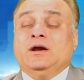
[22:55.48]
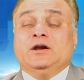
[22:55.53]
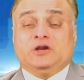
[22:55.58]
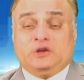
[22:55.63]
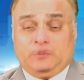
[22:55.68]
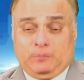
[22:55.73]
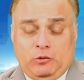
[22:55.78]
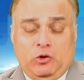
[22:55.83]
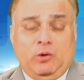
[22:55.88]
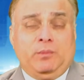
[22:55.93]

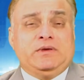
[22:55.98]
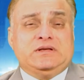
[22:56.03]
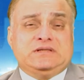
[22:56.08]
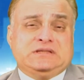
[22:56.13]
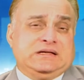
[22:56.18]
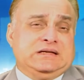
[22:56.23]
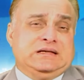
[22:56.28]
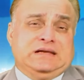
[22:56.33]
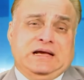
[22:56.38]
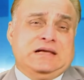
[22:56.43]

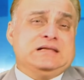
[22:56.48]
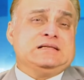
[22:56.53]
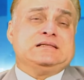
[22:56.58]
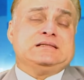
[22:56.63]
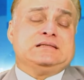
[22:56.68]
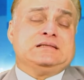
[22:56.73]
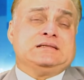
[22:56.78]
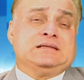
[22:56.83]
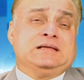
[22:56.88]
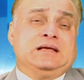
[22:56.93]
Diplomacy,
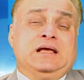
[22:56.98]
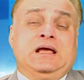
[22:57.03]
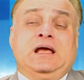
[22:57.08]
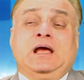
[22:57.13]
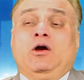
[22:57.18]
yes.